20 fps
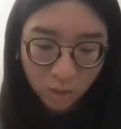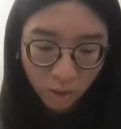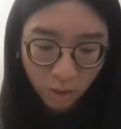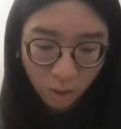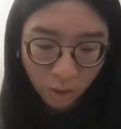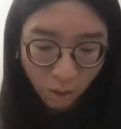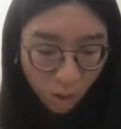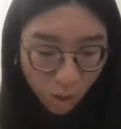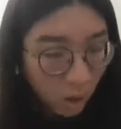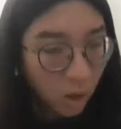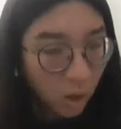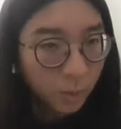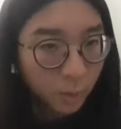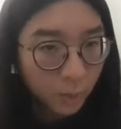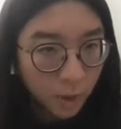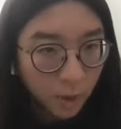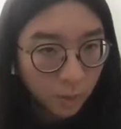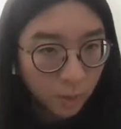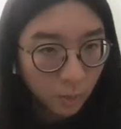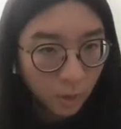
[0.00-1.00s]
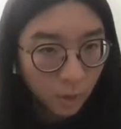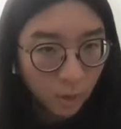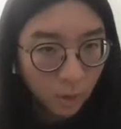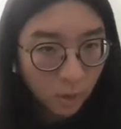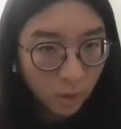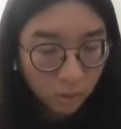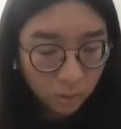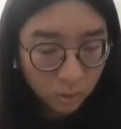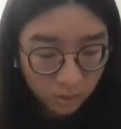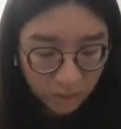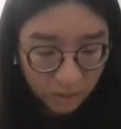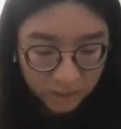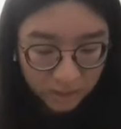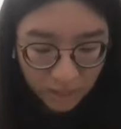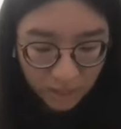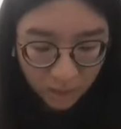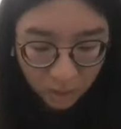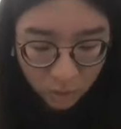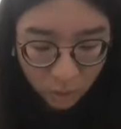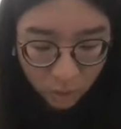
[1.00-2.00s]
There are people
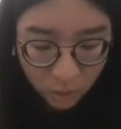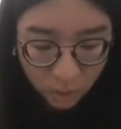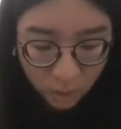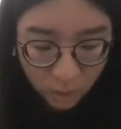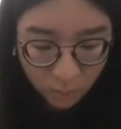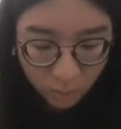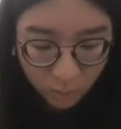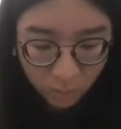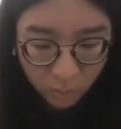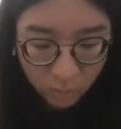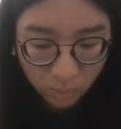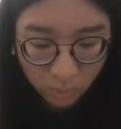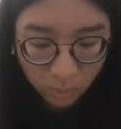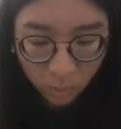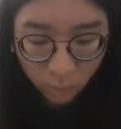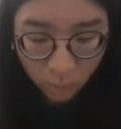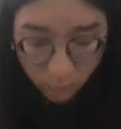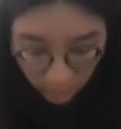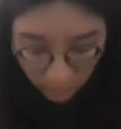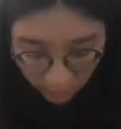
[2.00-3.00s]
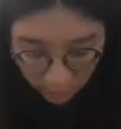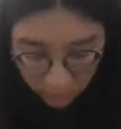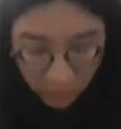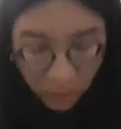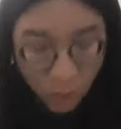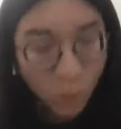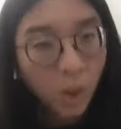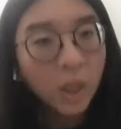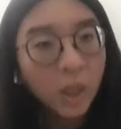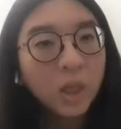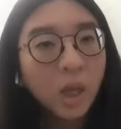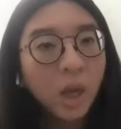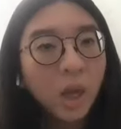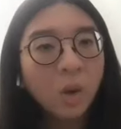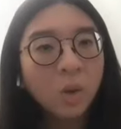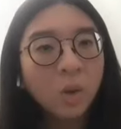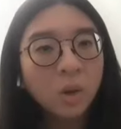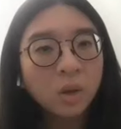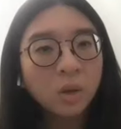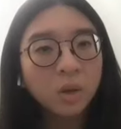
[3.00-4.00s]
that's actually moonlighting right
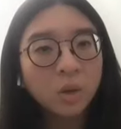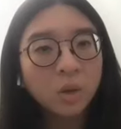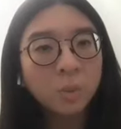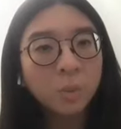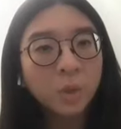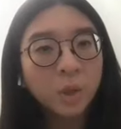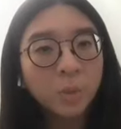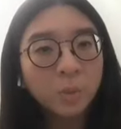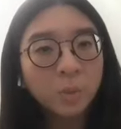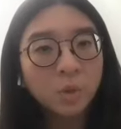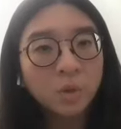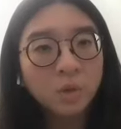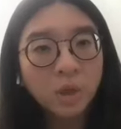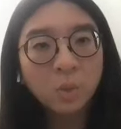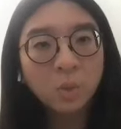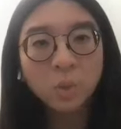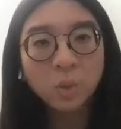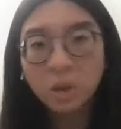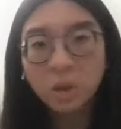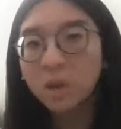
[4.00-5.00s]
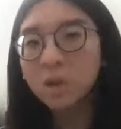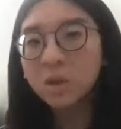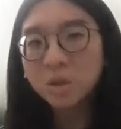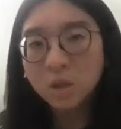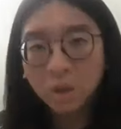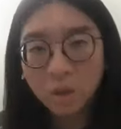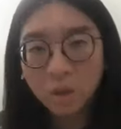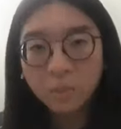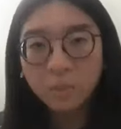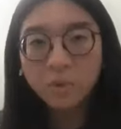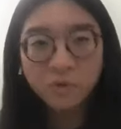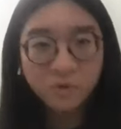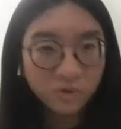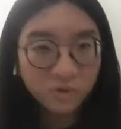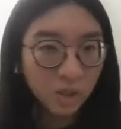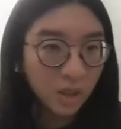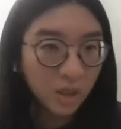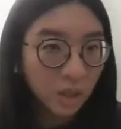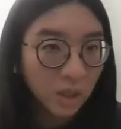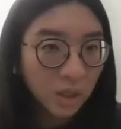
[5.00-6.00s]
now, and there are people that work a couple
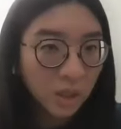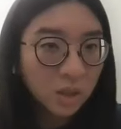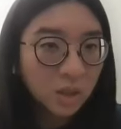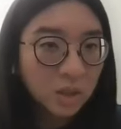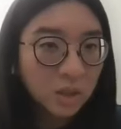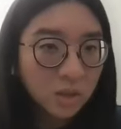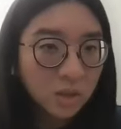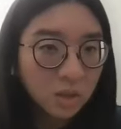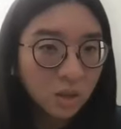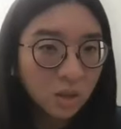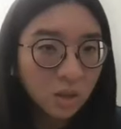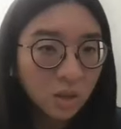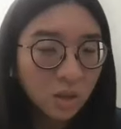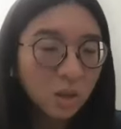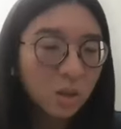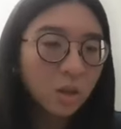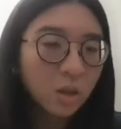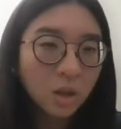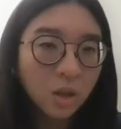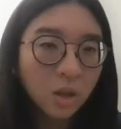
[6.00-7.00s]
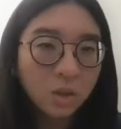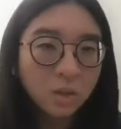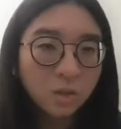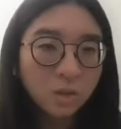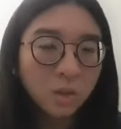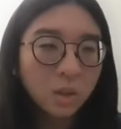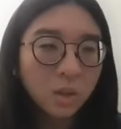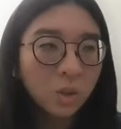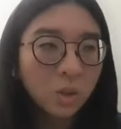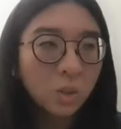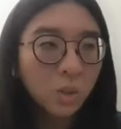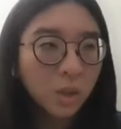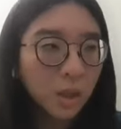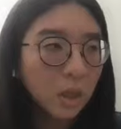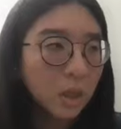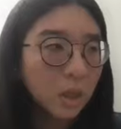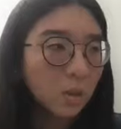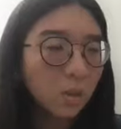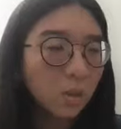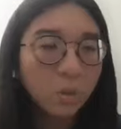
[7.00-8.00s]
of days during a
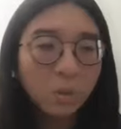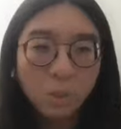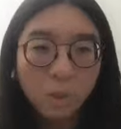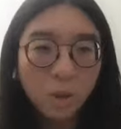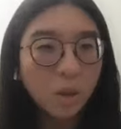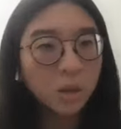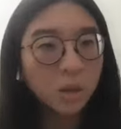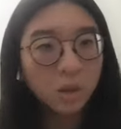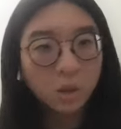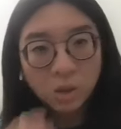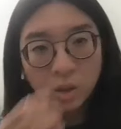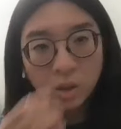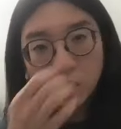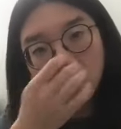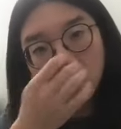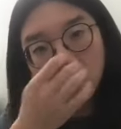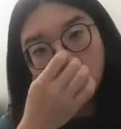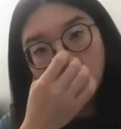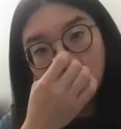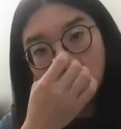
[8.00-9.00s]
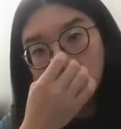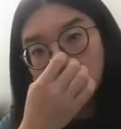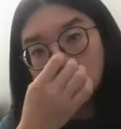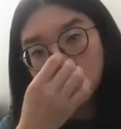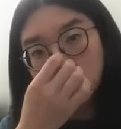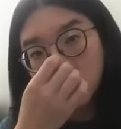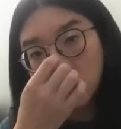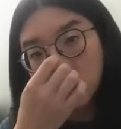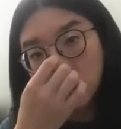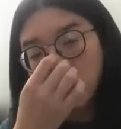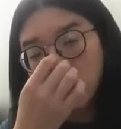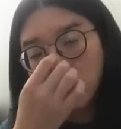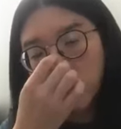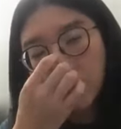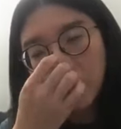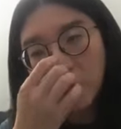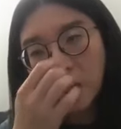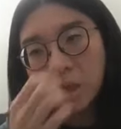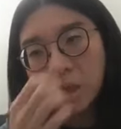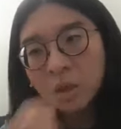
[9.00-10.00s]
week or working during the
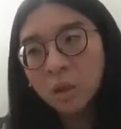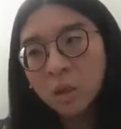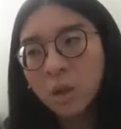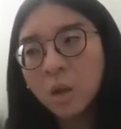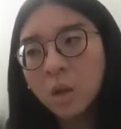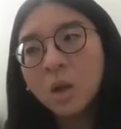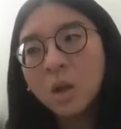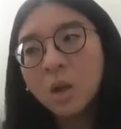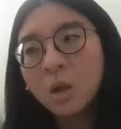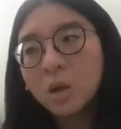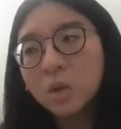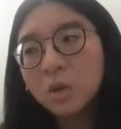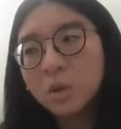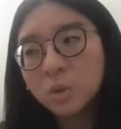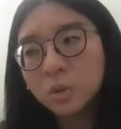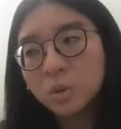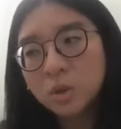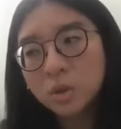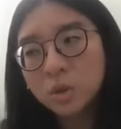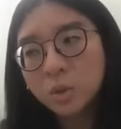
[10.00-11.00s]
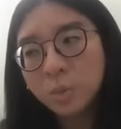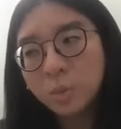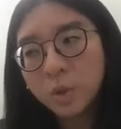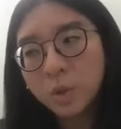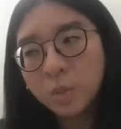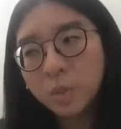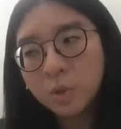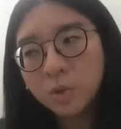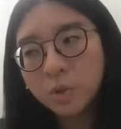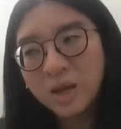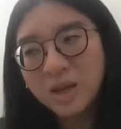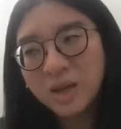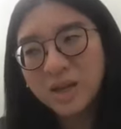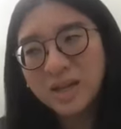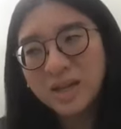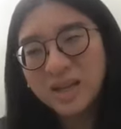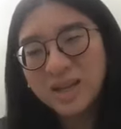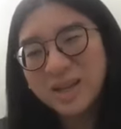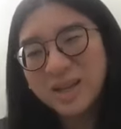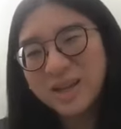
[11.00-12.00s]
weekend. Those are the people
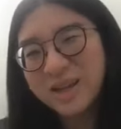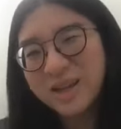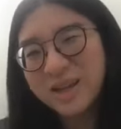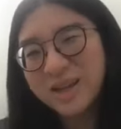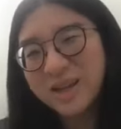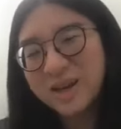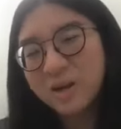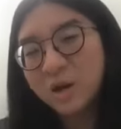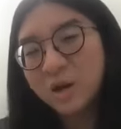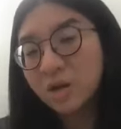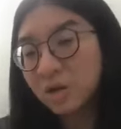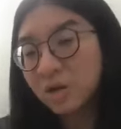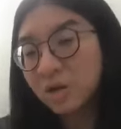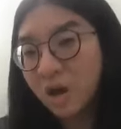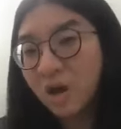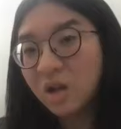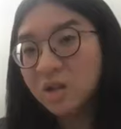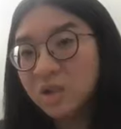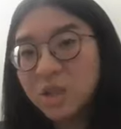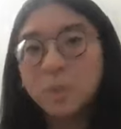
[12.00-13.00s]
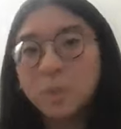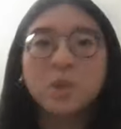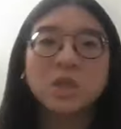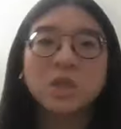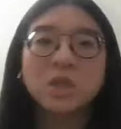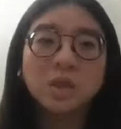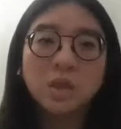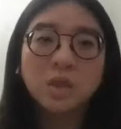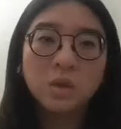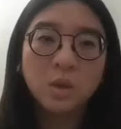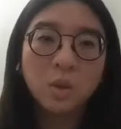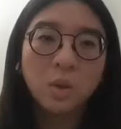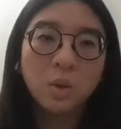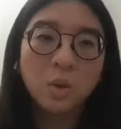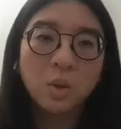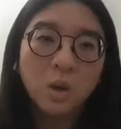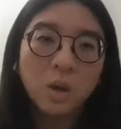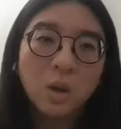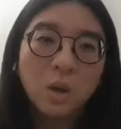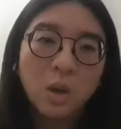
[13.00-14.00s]
that are not DMSc
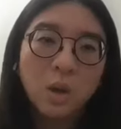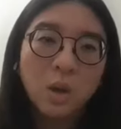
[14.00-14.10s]
though.